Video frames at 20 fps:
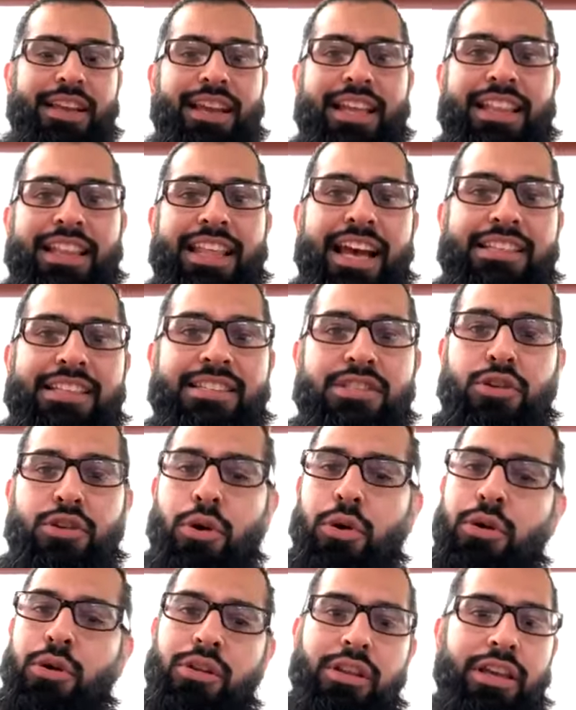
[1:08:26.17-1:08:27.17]
That was
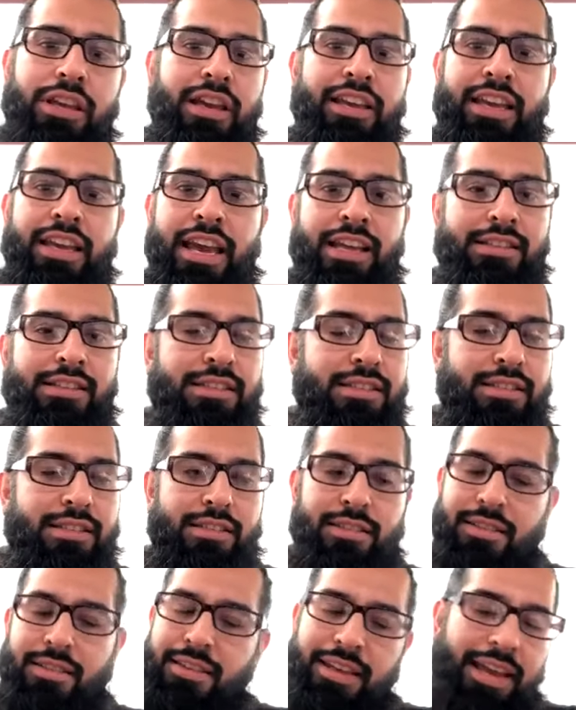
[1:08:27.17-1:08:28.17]
just totally like against
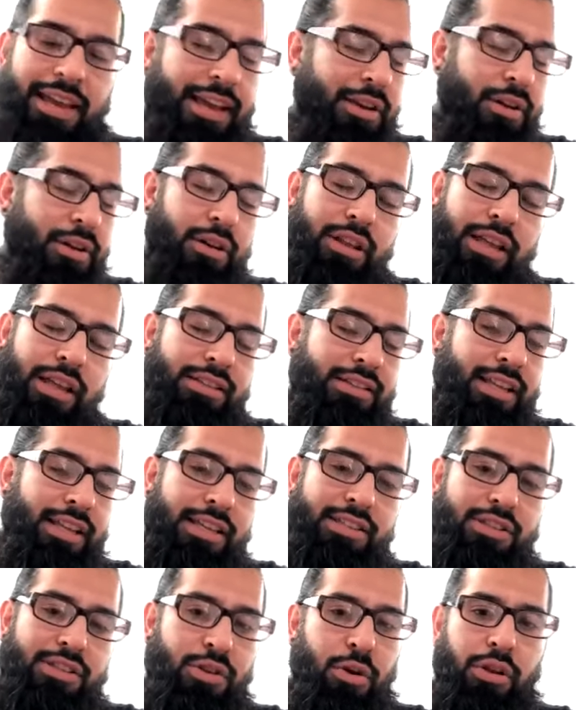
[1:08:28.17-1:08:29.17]
yeah, no, that's
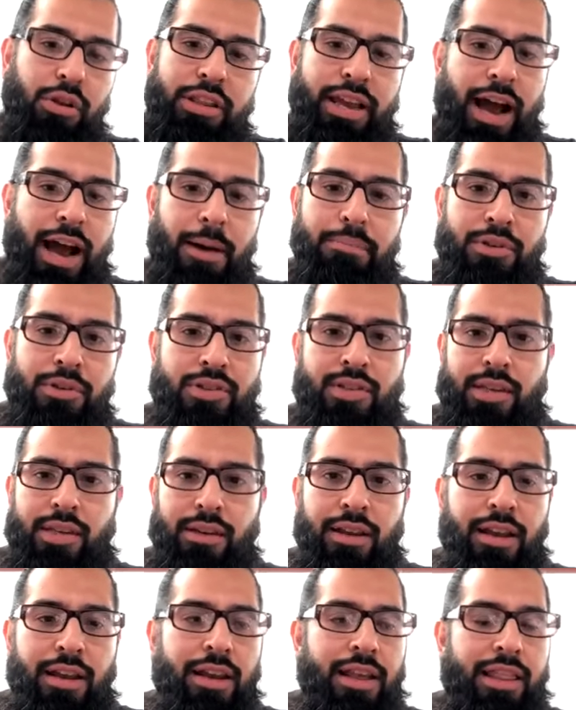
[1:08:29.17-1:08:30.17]
that's totally opposite.
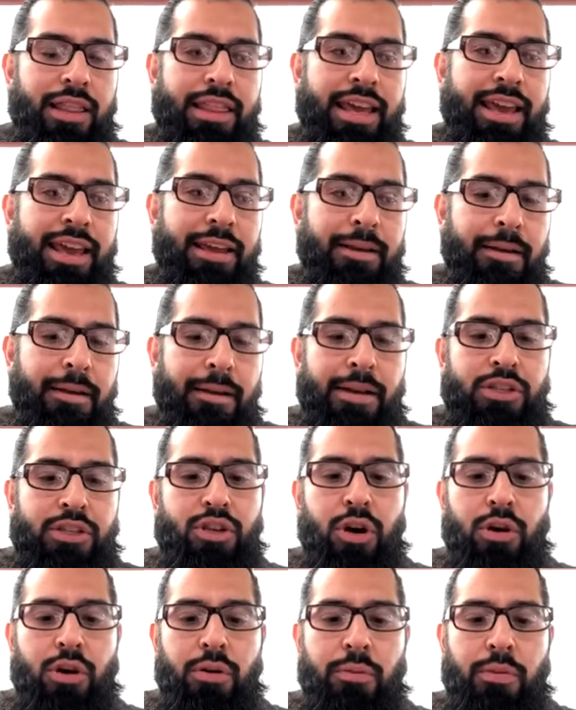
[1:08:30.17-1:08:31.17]
They
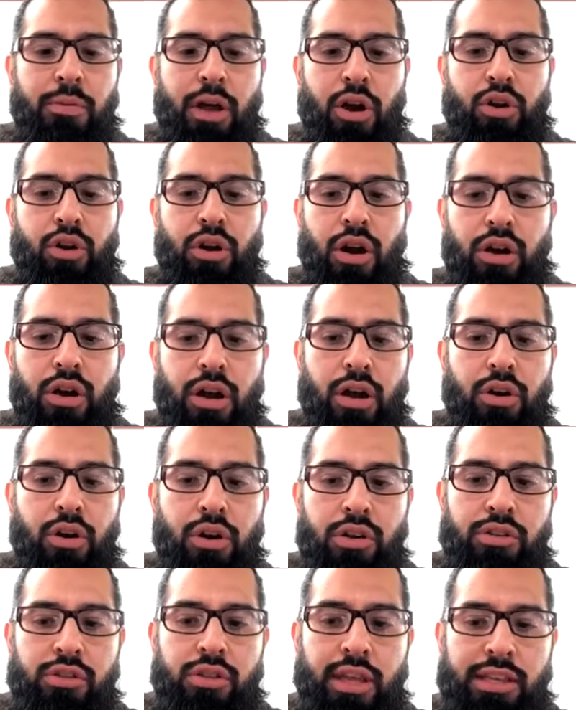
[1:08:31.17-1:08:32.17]
so a, a, good
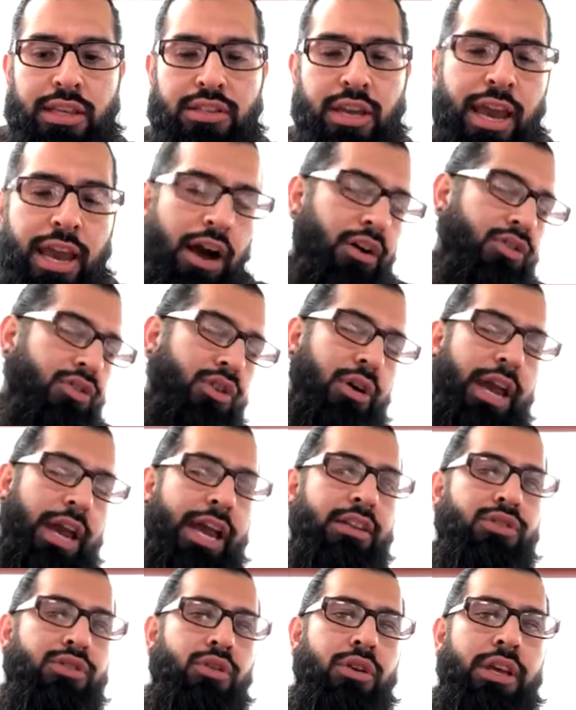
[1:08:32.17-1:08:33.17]
thing to also
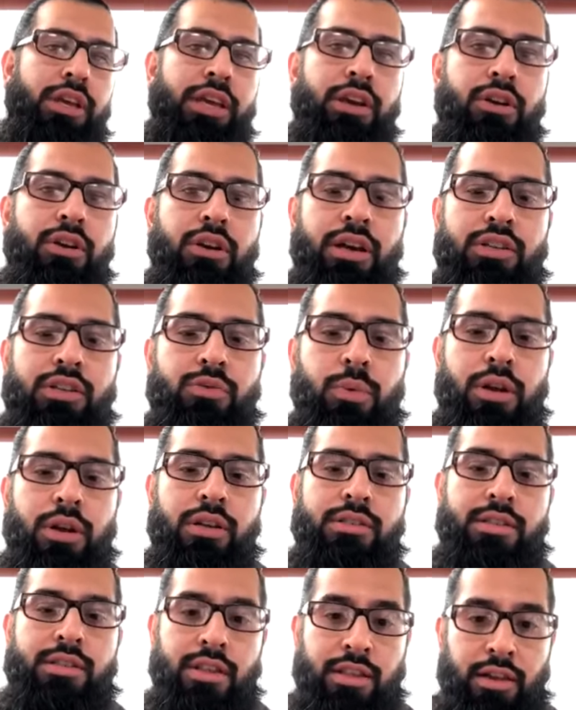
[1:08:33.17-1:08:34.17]
answer here is what
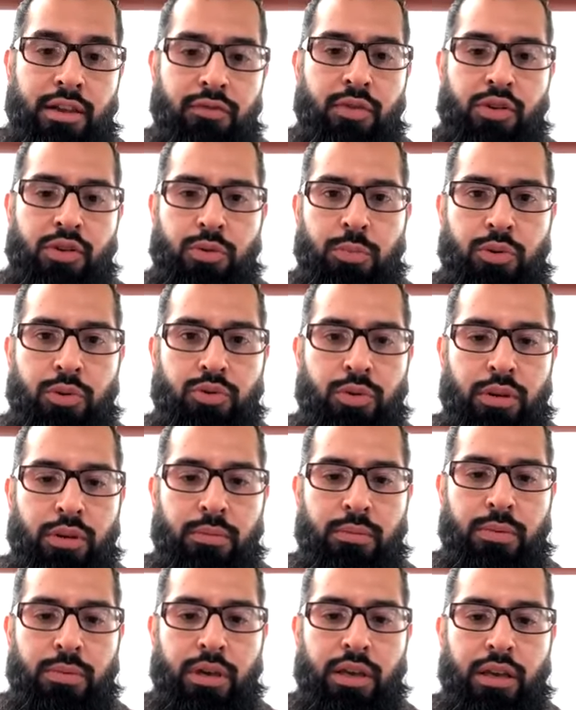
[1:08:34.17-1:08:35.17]
is the difference between
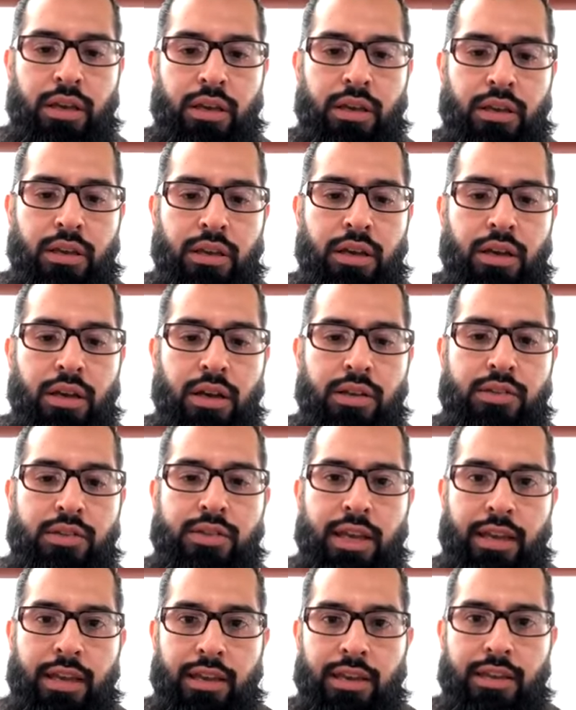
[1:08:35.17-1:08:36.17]
being a
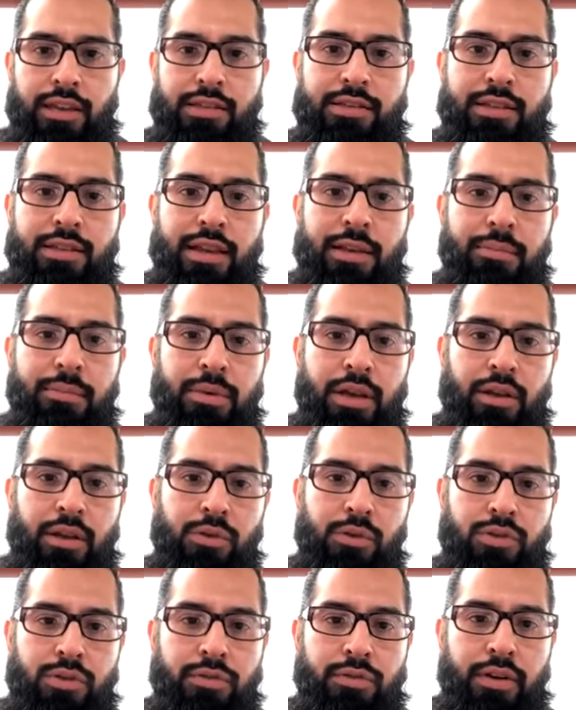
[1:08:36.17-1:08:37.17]
Satanist and being a
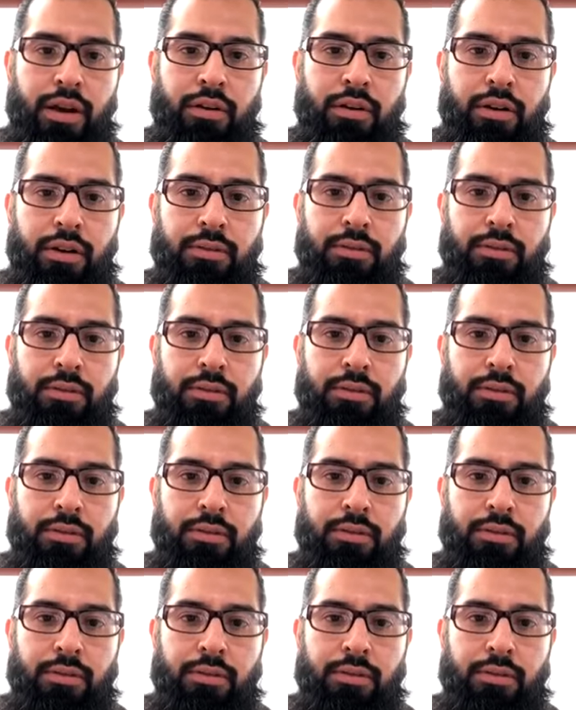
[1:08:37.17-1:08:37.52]
Luciferian?